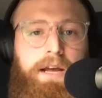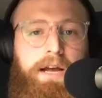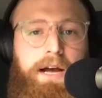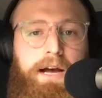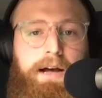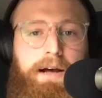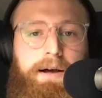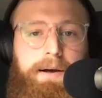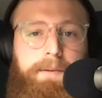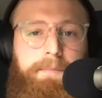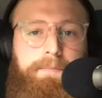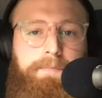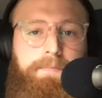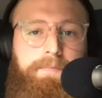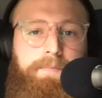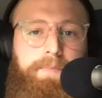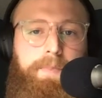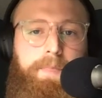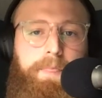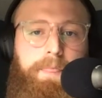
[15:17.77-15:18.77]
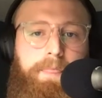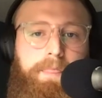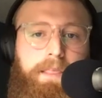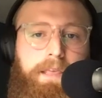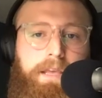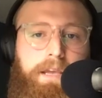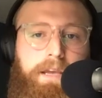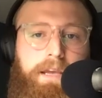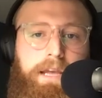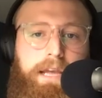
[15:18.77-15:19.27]
And
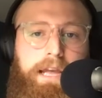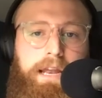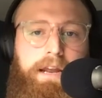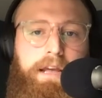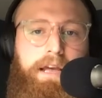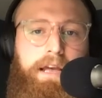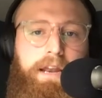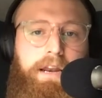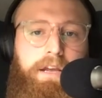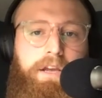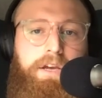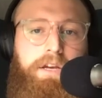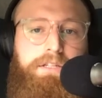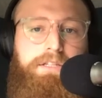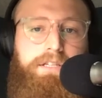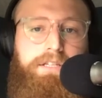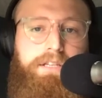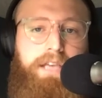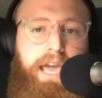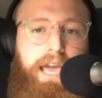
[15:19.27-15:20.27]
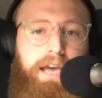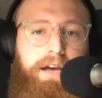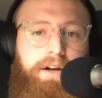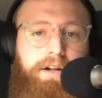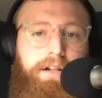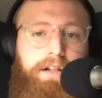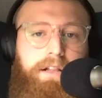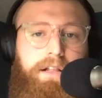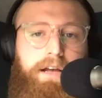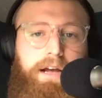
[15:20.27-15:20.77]
a good
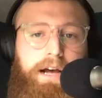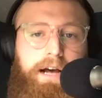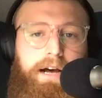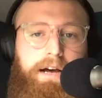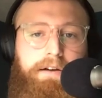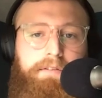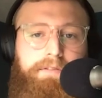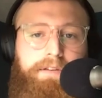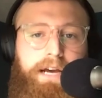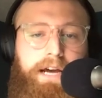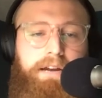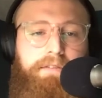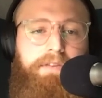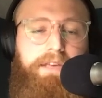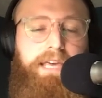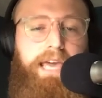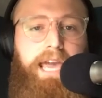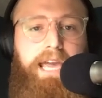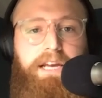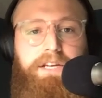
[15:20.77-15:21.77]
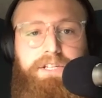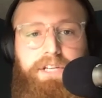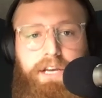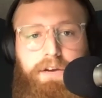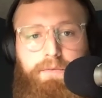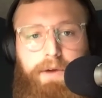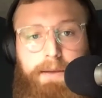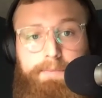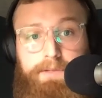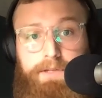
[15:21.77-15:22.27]
scale of kind of
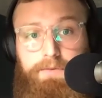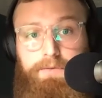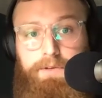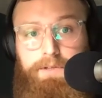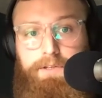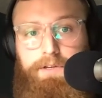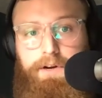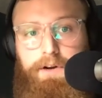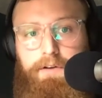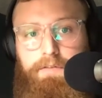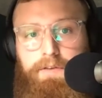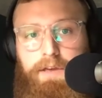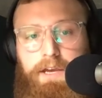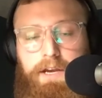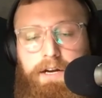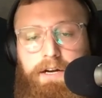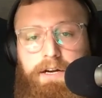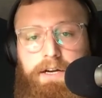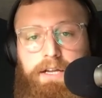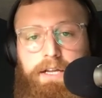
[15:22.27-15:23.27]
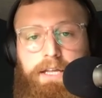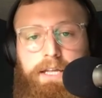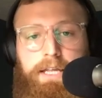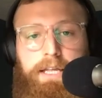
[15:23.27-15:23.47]
gauging reps in reserve here